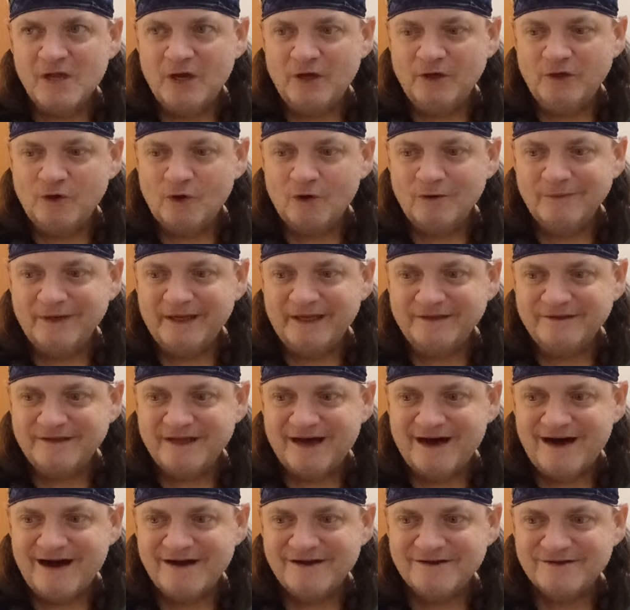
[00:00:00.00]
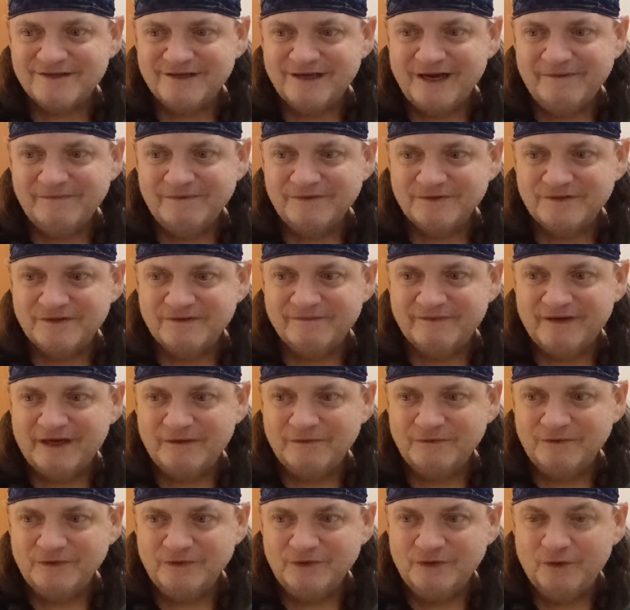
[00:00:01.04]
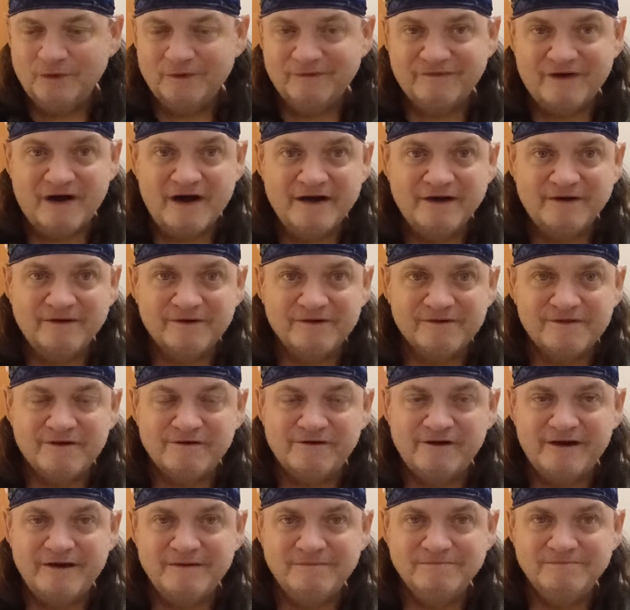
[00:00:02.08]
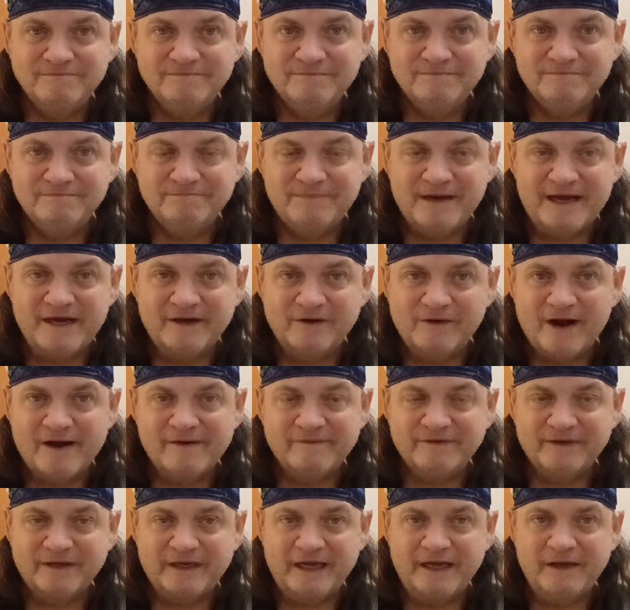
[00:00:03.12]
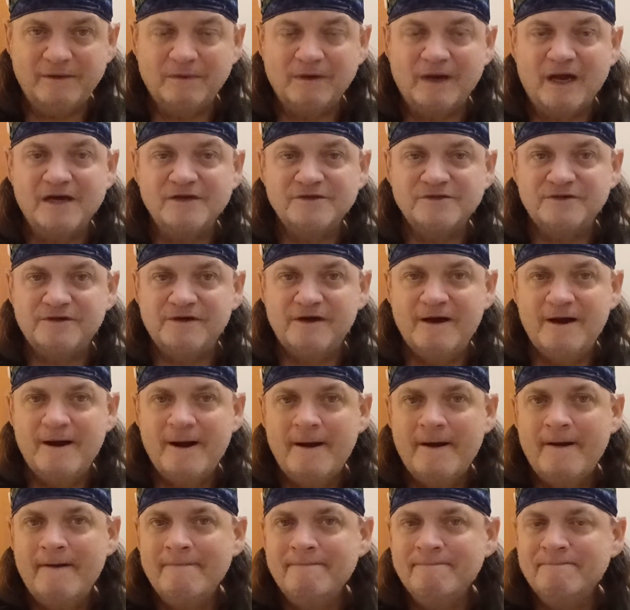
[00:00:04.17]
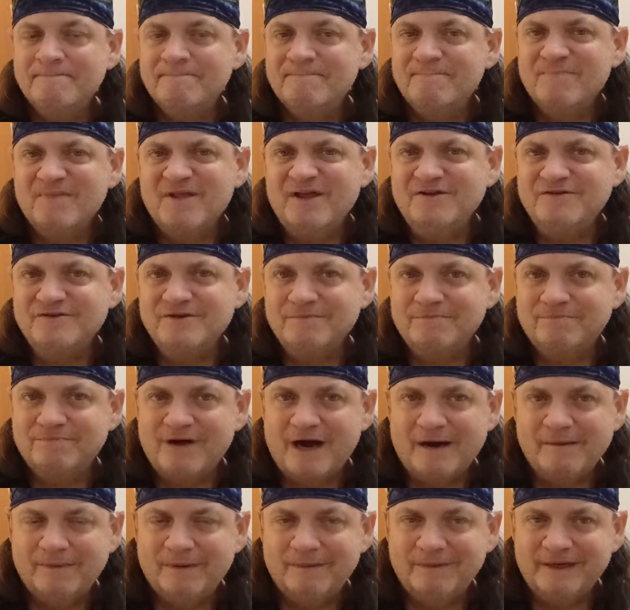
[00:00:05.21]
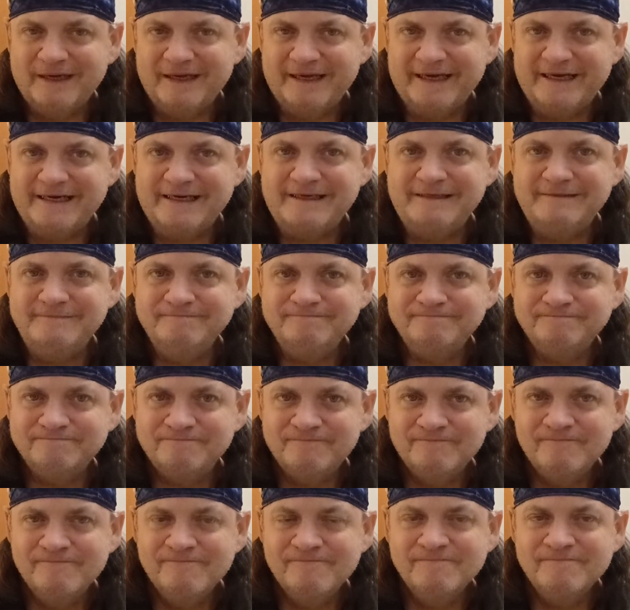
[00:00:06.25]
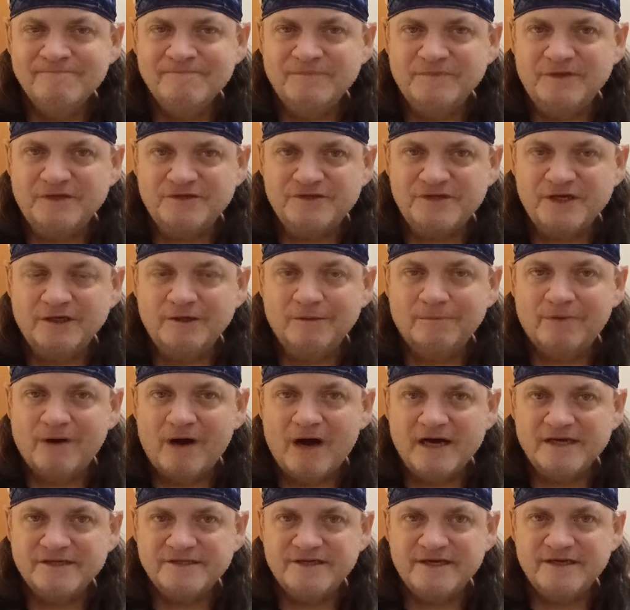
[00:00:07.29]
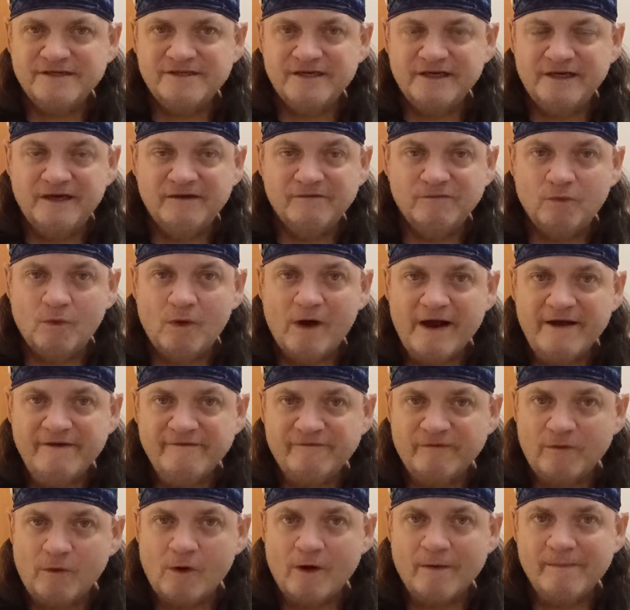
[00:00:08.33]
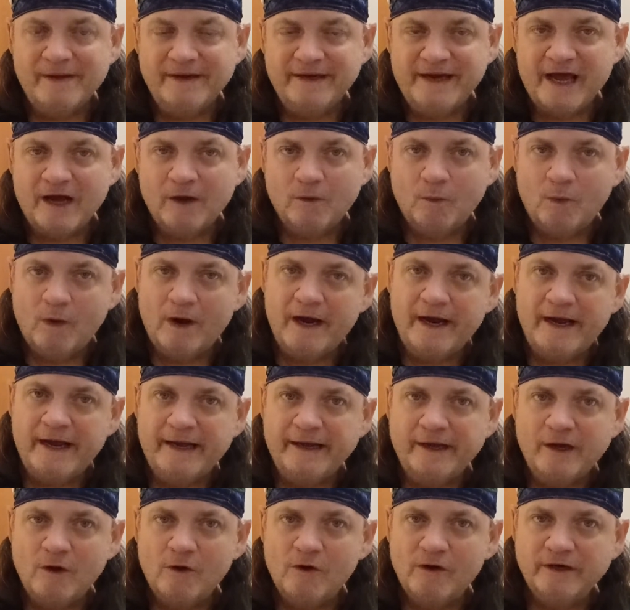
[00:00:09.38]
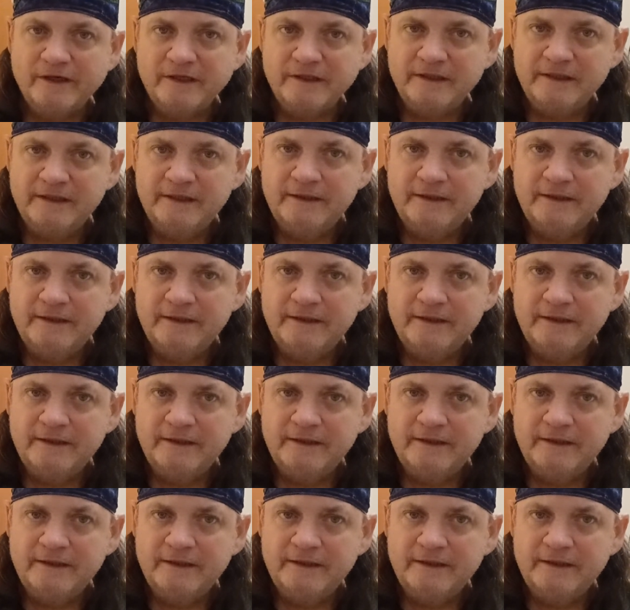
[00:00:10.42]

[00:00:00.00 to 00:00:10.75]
Normally at the highest levels of what you would find on a 13 band graphic equalizer isn't probably the signal processing of waveform in that way going